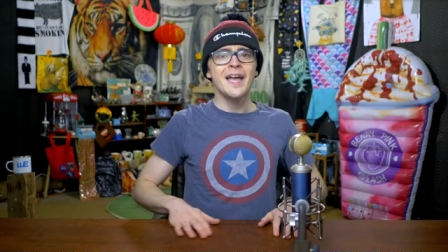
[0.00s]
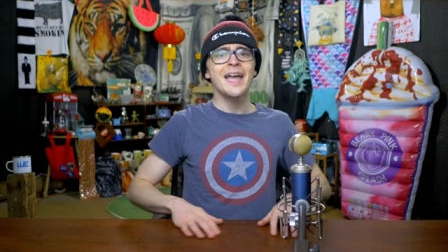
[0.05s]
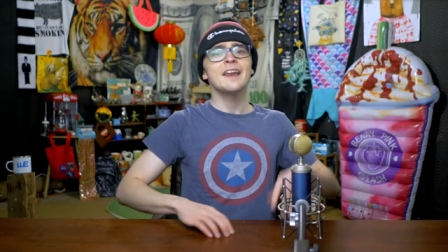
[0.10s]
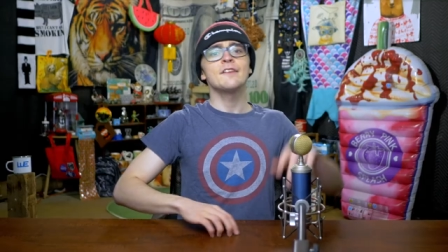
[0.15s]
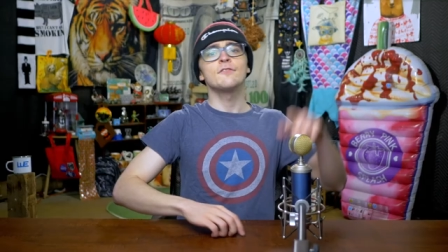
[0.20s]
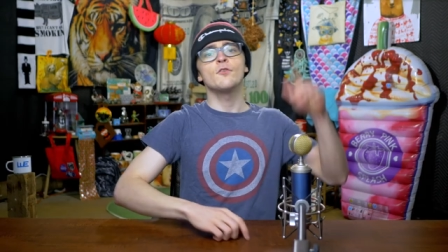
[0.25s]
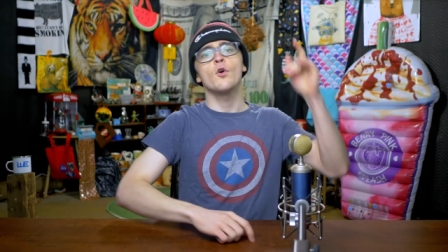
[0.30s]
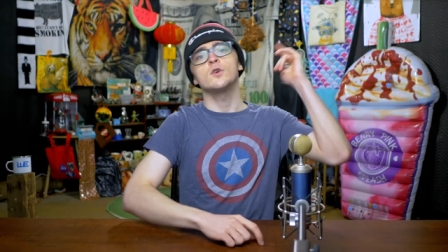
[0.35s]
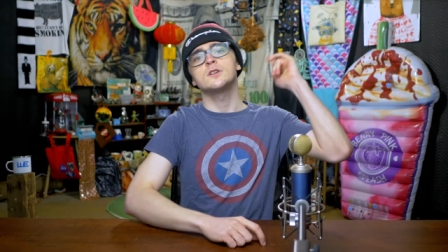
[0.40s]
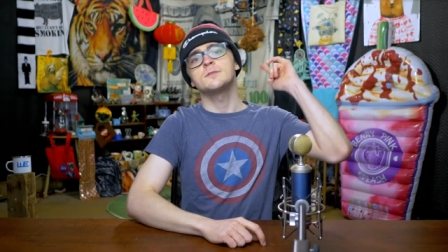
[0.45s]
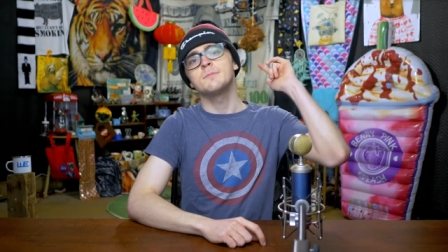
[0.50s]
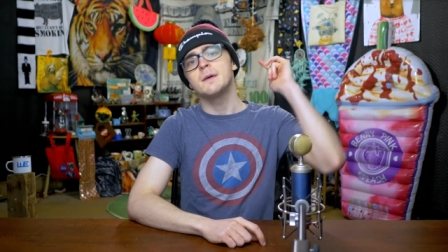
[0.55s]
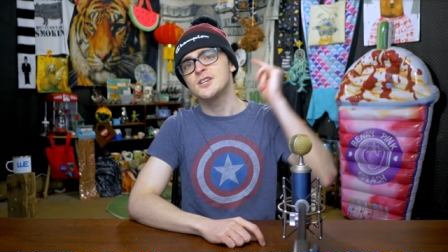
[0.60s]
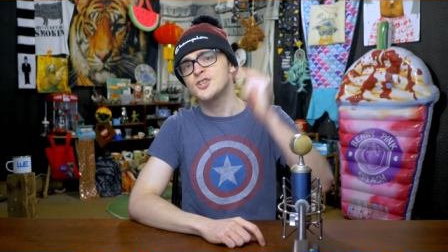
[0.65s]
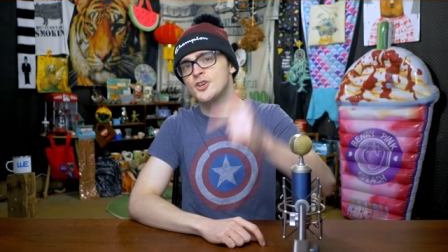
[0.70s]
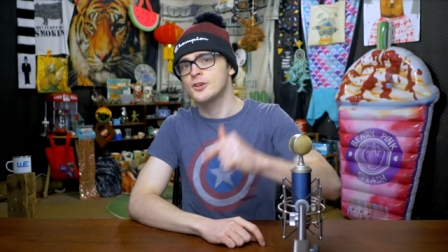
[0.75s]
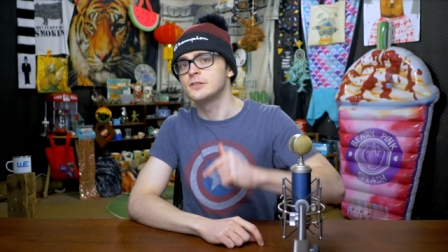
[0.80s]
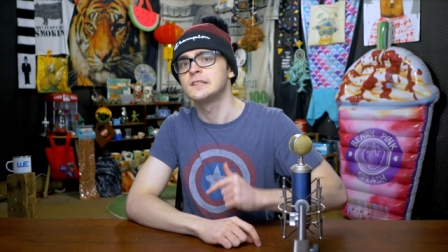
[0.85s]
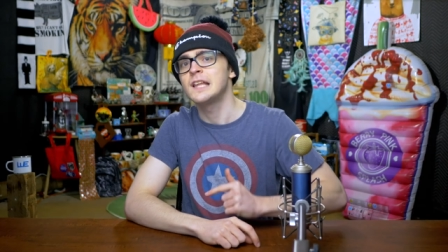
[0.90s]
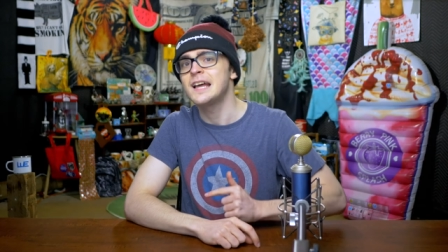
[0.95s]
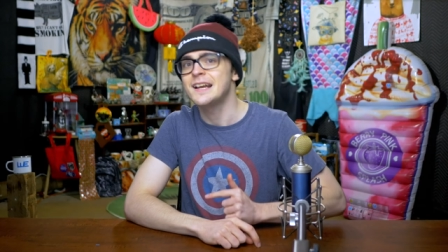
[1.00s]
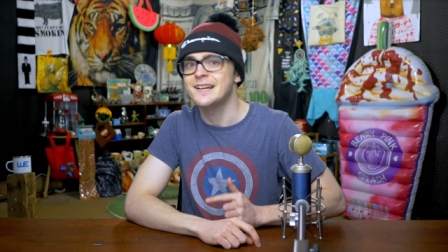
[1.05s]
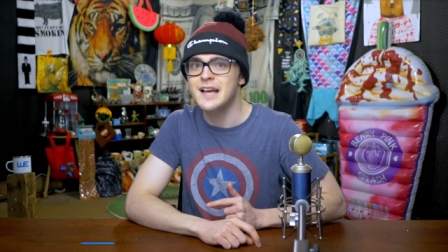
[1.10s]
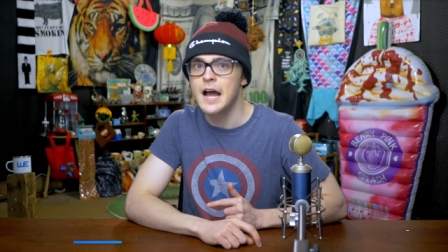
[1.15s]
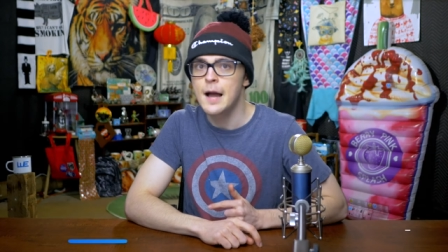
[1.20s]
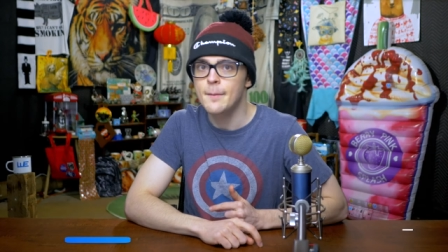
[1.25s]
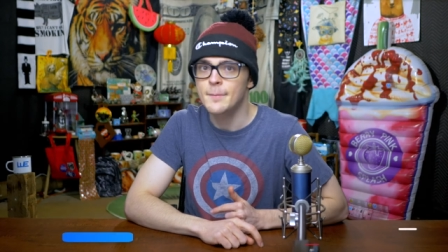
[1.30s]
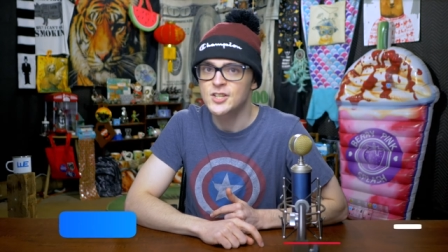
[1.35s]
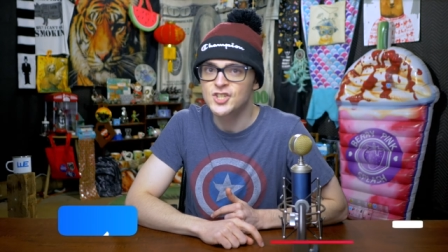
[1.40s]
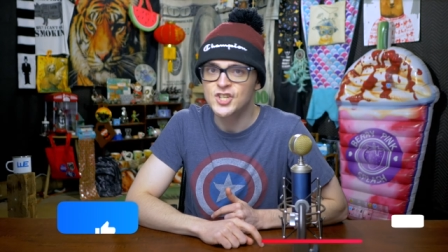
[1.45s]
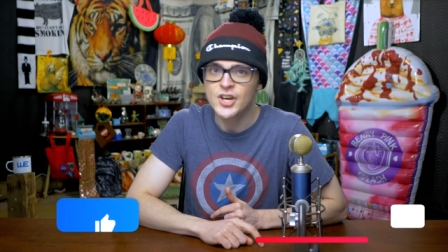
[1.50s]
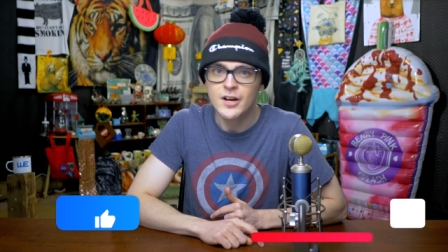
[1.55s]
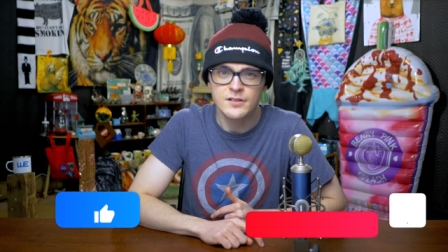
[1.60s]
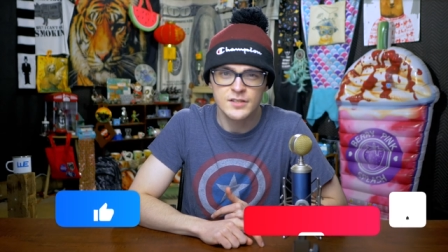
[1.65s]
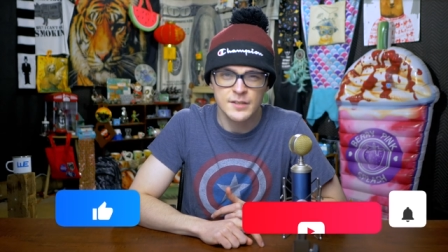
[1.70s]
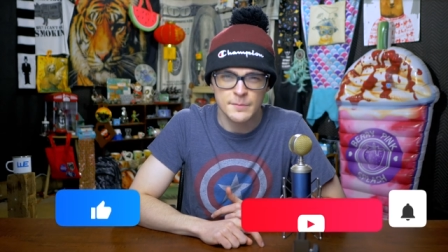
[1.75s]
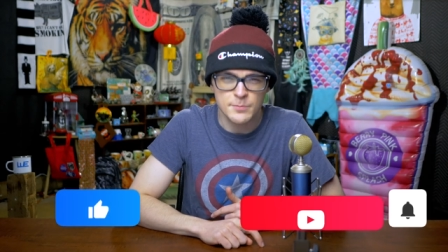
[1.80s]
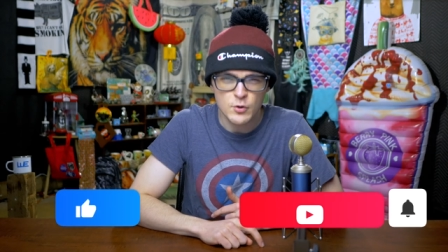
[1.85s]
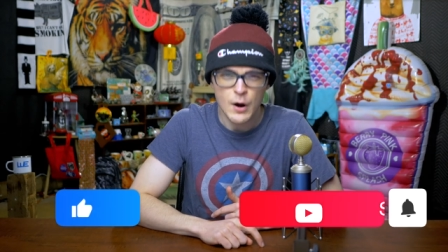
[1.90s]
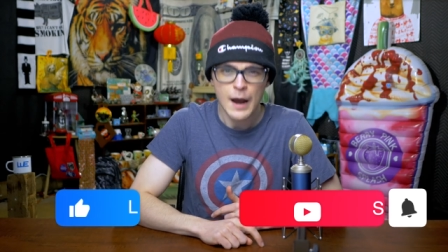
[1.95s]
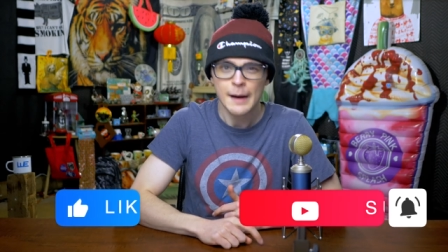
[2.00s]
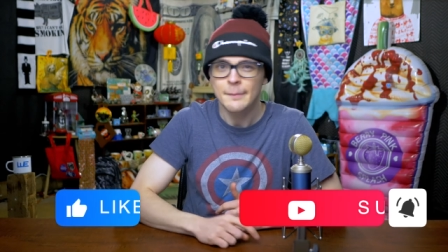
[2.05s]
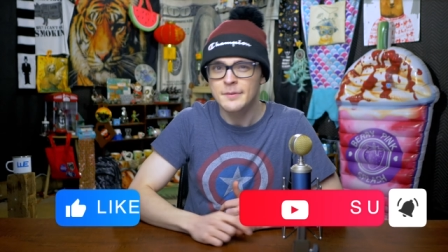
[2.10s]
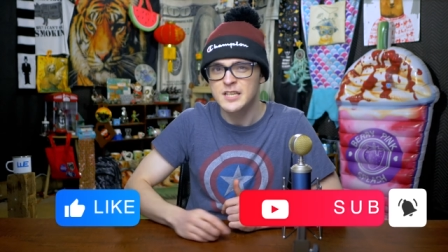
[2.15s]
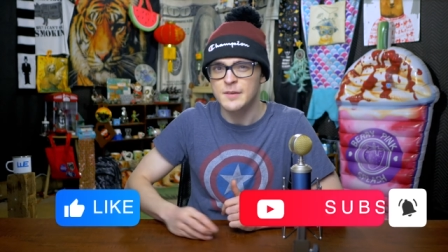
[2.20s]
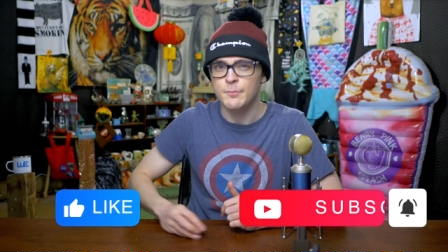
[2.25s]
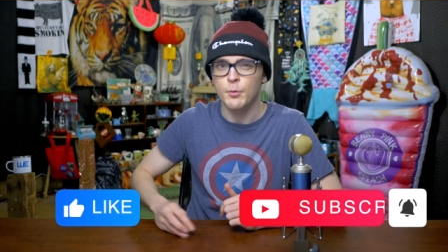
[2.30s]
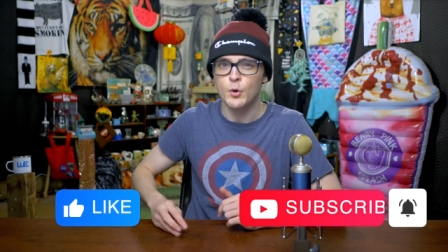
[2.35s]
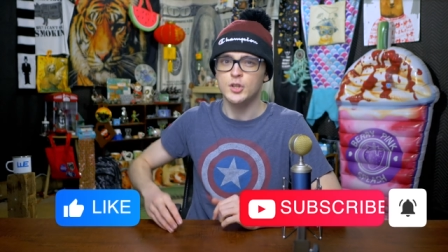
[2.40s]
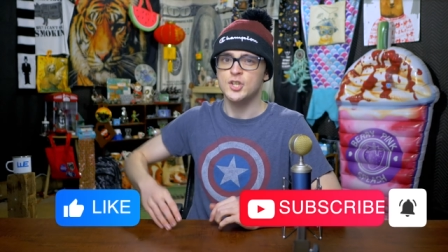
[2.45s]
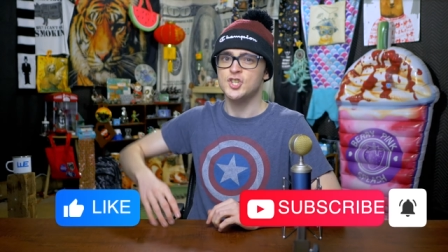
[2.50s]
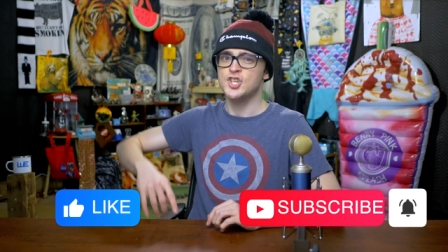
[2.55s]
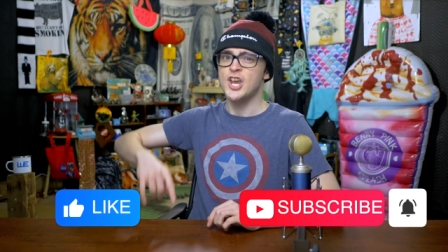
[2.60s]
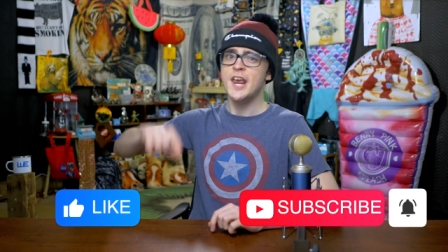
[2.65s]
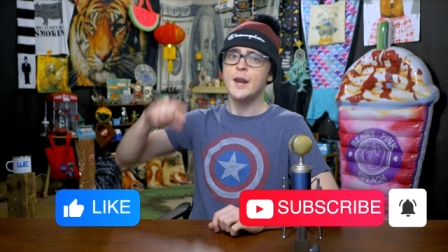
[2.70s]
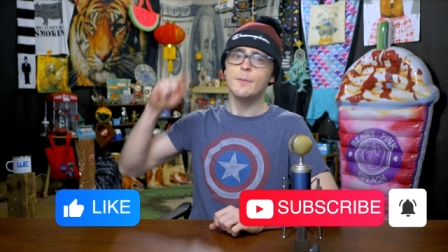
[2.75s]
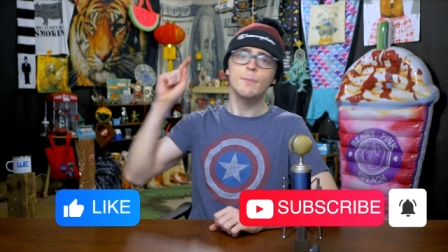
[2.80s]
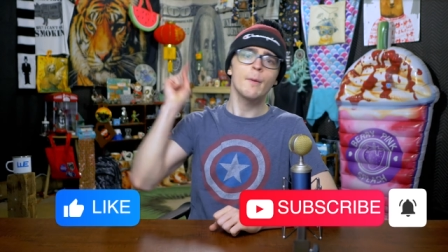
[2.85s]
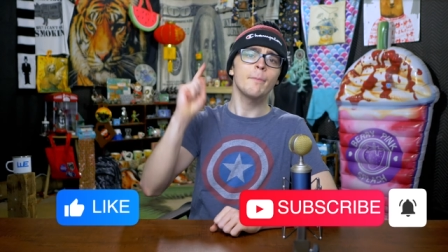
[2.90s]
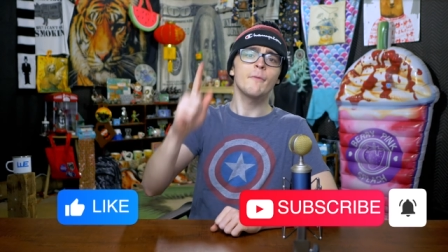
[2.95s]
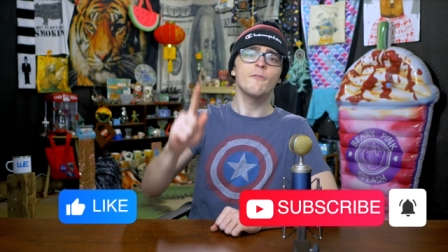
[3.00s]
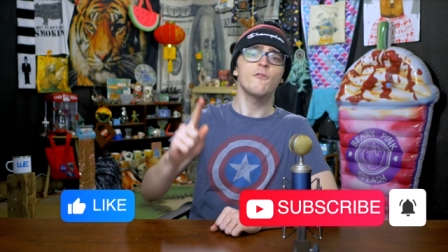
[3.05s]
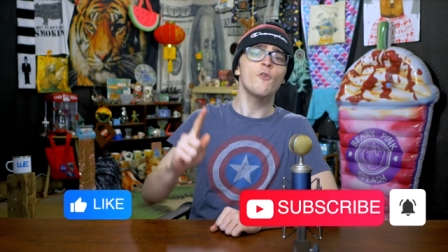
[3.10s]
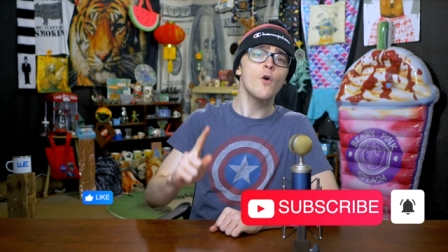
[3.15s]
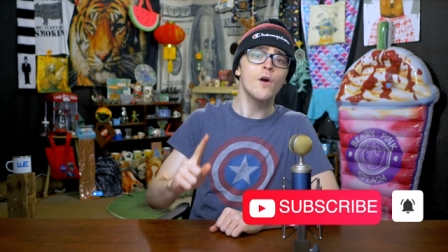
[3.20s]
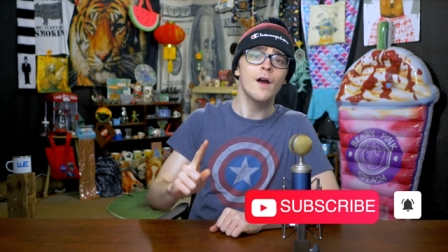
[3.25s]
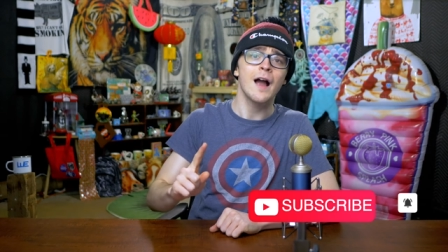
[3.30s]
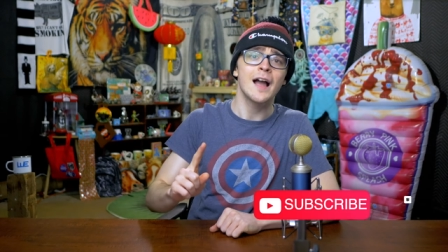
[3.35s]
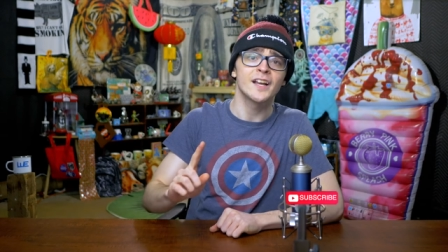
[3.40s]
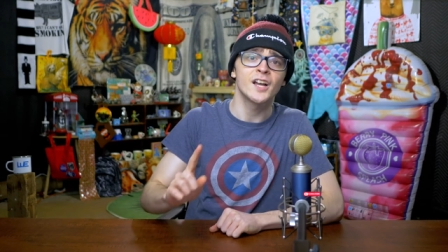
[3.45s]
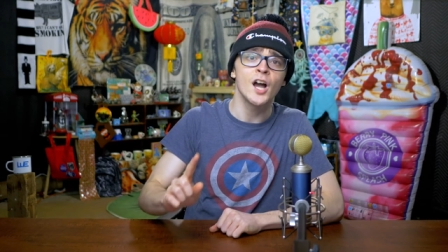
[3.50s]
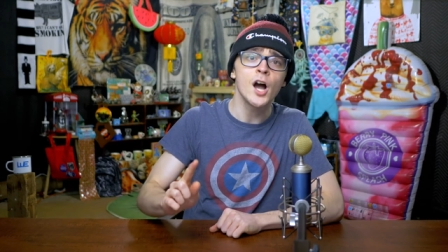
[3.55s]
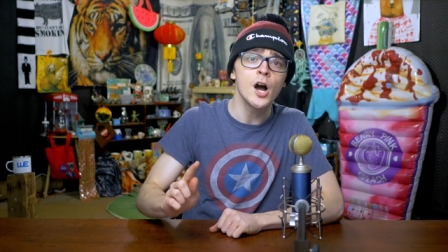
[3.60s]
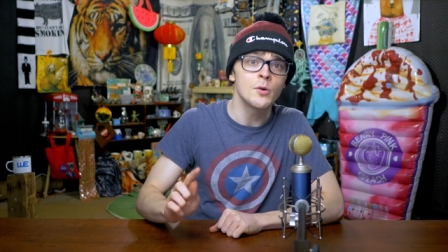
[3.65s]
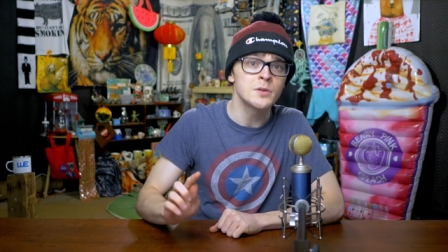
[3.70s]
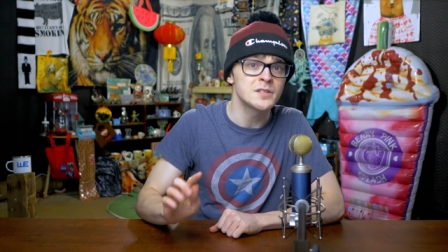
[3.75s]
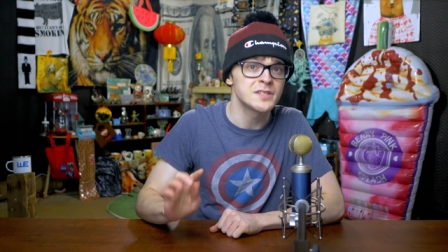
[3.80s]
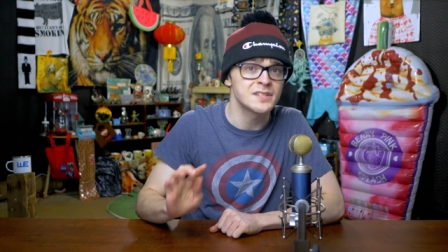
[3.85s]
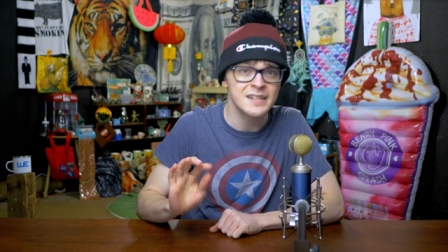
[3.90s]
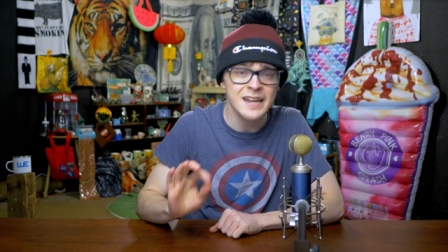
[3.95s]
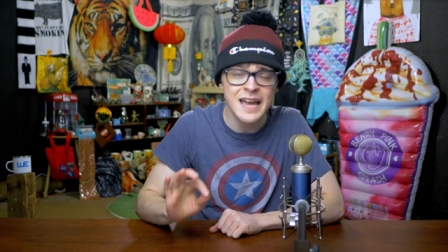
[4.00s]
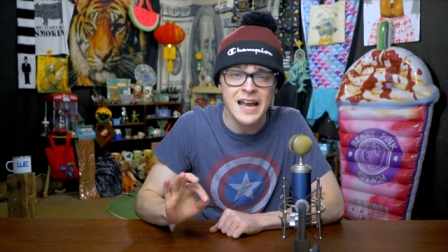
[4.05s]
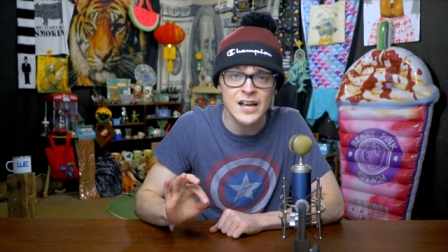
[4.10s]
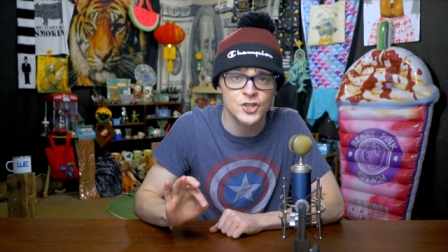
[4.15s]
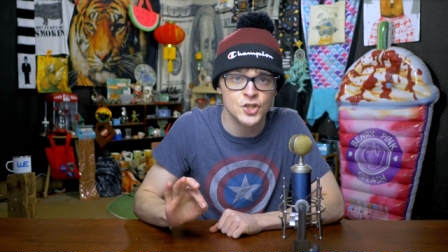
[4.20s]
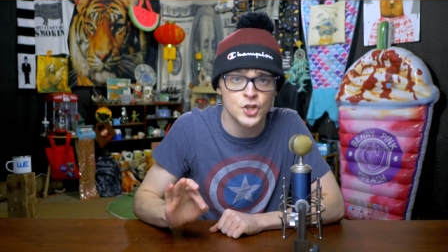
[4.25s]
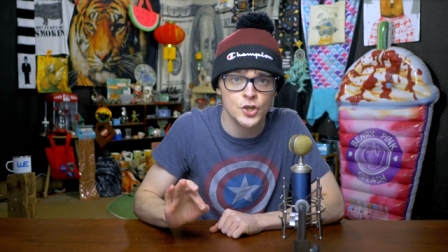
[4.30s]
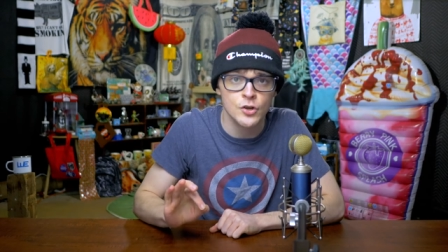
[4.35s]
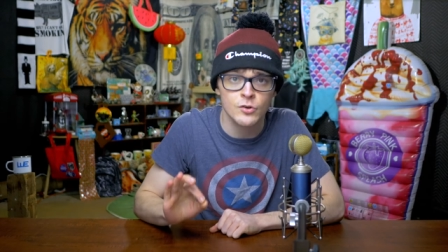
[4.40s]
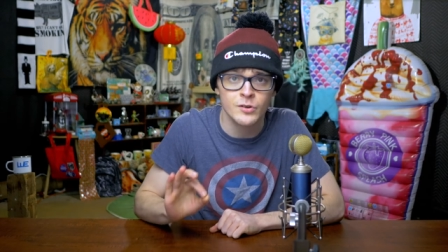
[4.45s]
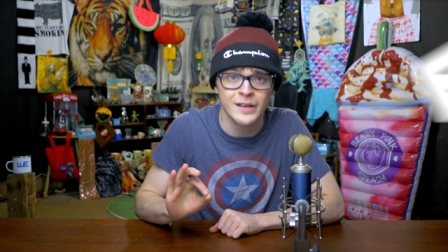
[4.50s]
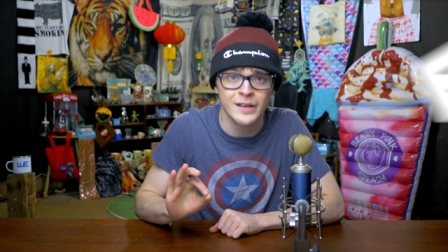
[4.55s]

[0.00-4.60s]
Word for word: And of course, make sure to like, comment, share, and subscribe to support the channel. But before I go, it's National